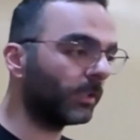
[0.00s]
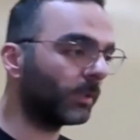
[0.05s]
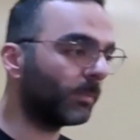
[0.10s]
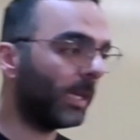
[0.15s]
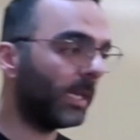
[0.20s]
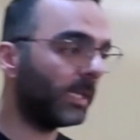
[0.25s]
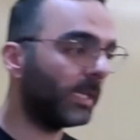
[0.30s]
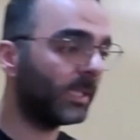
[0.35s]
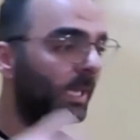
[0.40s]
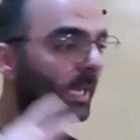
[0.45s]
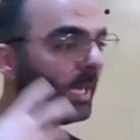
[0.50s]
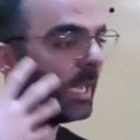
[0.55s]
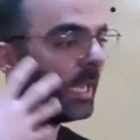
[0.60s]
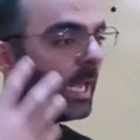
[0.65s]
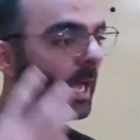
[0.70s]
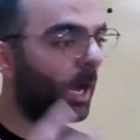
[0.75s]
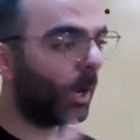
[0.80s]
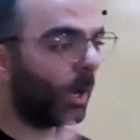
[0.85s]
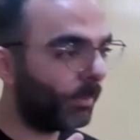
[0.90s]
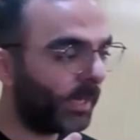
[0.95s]
your space,
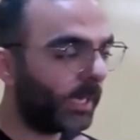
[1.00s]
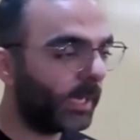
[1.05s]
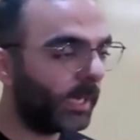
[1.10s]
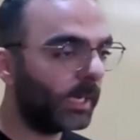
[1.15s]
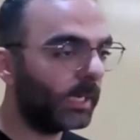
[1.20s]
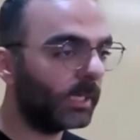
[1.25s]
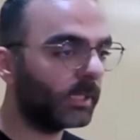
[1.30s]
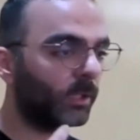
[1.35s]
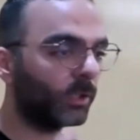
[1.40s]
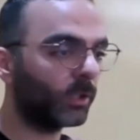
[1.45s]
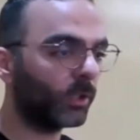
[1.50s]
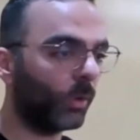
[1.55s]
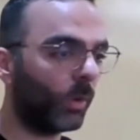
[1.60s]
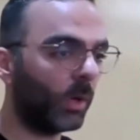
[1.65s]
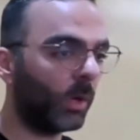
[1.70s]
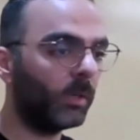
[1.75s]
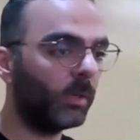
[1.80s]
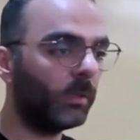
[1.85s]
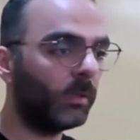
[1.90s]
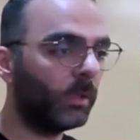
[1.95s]
how big it is and so
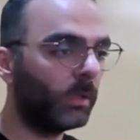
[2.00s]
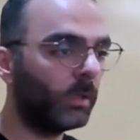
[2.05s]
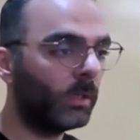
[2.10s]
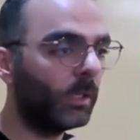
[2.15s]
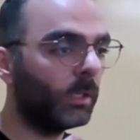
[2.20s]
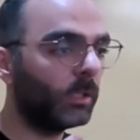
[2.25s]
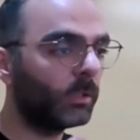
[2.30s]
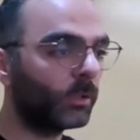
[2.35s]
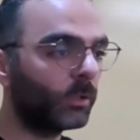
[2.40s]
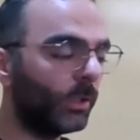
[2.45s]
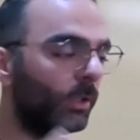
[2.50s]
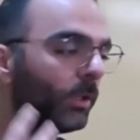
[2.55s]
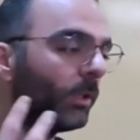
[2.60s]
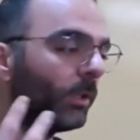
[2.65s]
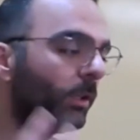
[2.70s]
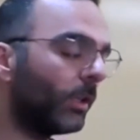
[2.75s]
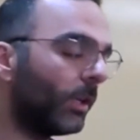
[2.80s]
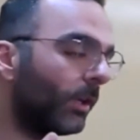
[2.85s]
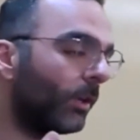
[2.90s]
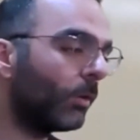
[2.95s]
on. So
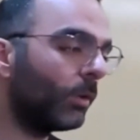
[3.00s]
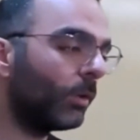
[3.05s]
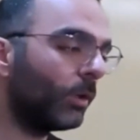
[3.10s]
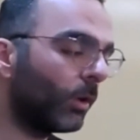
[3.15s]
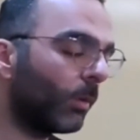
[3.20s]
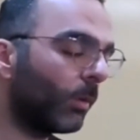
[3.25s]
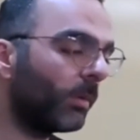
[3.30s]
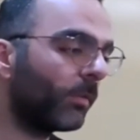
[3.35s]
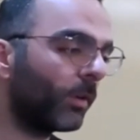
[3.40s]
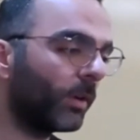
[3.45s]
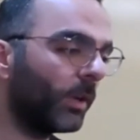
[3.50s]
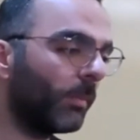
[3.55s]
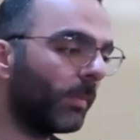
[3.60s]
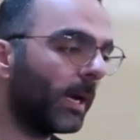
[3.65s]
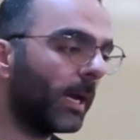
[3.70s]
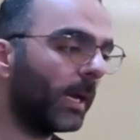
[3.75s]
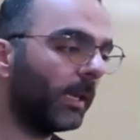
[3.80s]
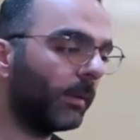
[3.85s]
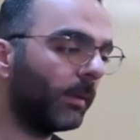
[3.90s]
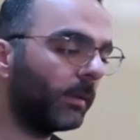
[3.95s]
you know before you
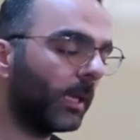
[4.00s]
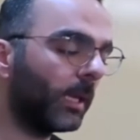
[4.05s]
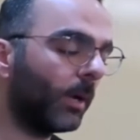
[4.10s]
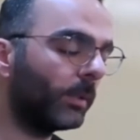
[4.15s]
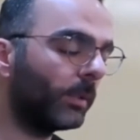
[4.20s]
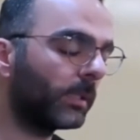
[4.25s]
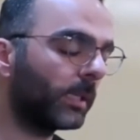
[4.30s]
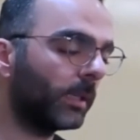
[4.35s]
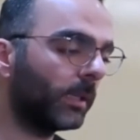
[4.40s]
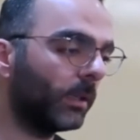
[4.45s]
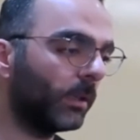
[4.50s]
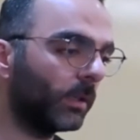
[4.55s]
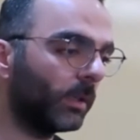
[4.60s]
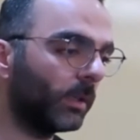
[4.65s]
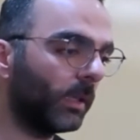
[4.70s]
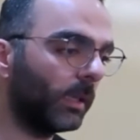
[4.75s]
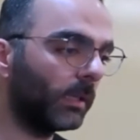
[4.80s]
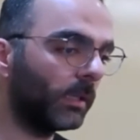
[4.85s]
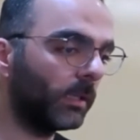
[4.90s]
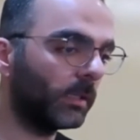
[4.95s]
buy it, how it's gonna look
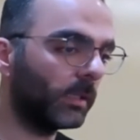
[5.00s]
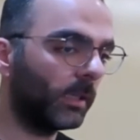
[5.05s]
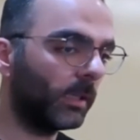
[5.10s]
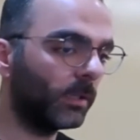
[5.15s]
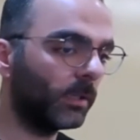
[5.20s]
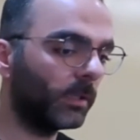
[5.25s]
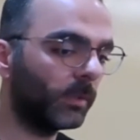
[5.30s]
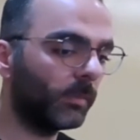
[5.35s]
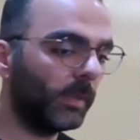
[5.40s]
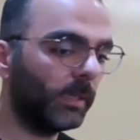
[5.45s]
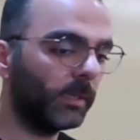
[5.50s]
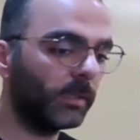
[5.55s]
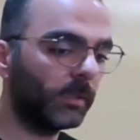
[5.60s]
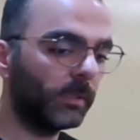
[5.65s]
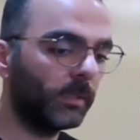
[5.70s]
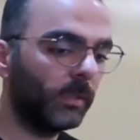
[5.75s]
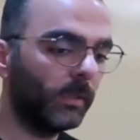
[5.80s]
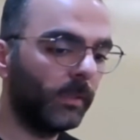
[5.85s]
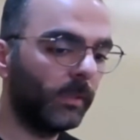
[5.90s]
like inside your space.